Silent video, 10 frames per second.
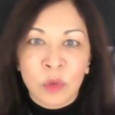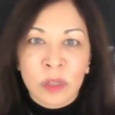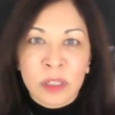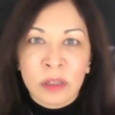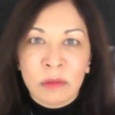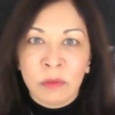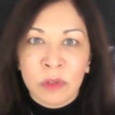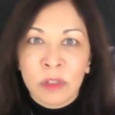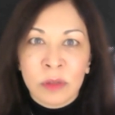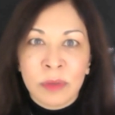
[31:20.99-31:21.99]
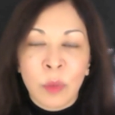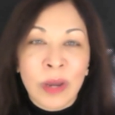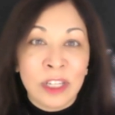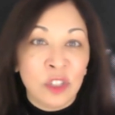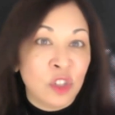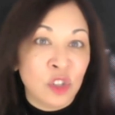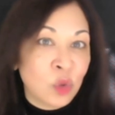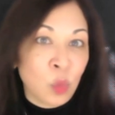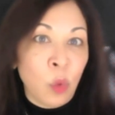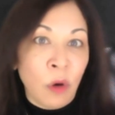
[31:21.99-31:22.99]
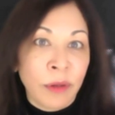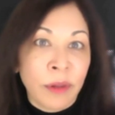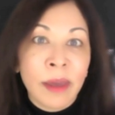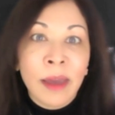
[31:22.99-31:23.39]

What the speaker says: I didn't want to be wedded to just one.